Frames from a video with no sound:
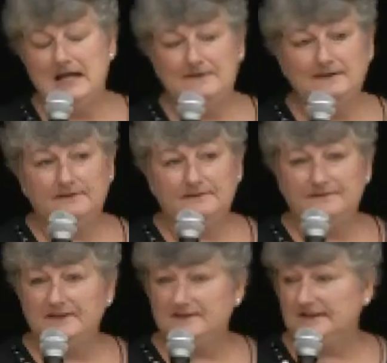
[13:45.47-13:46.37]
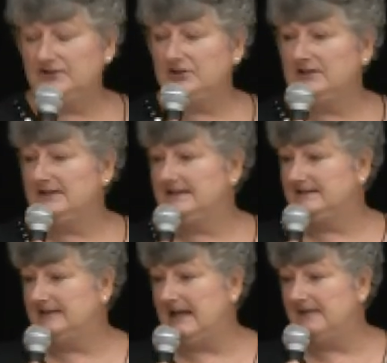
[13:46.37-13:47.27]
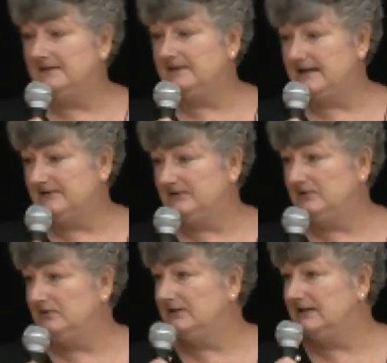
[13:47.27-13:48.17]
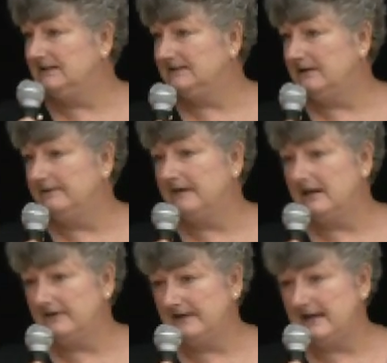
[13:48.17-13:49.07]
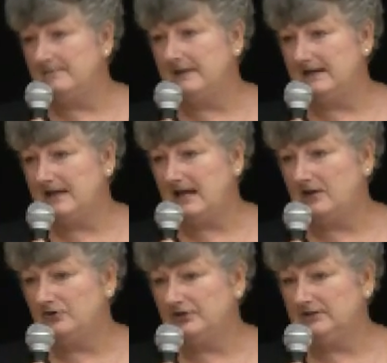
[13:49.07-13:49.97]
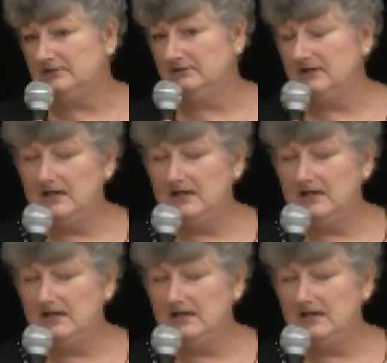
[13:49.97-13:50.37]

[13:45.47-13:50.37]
and that the physician has said that that student can self-carry that medication.